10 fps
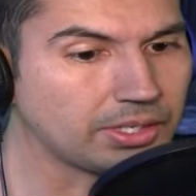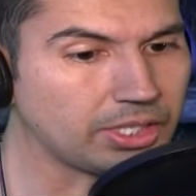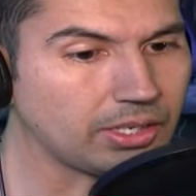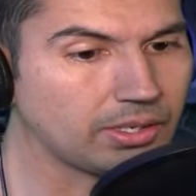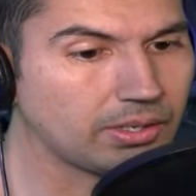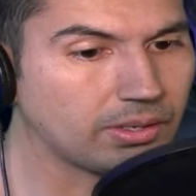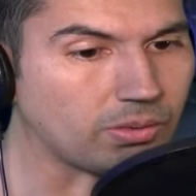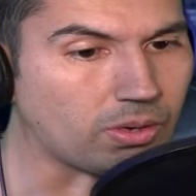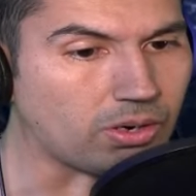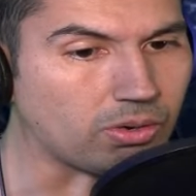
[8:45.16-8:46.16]
Is he...
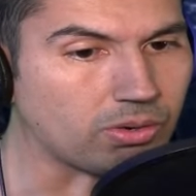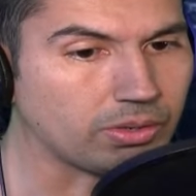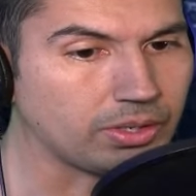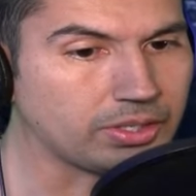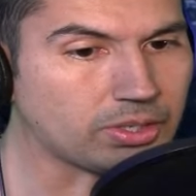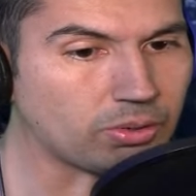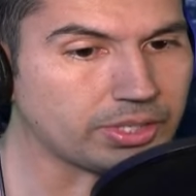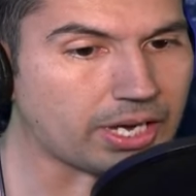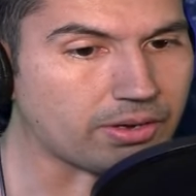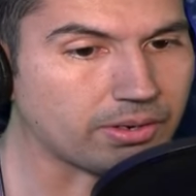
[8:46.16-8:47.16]
Whoa, he's
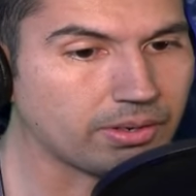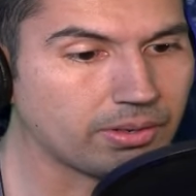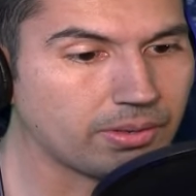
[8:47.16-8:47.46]
going down.